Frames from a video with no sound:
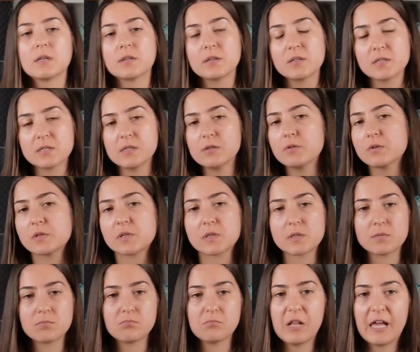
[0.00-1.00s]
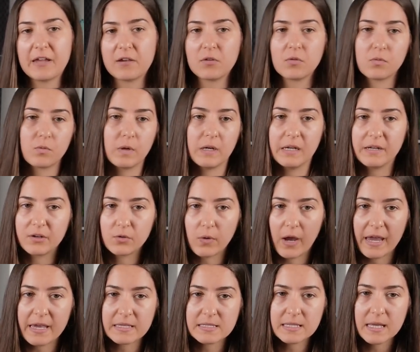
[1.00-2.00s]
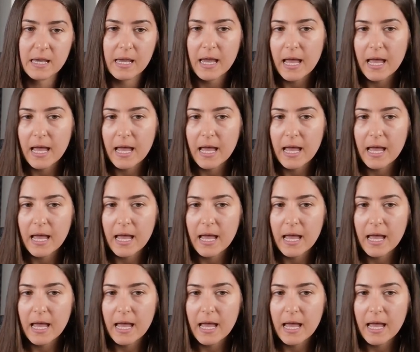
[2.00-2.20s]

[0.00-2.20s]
This looks like really great.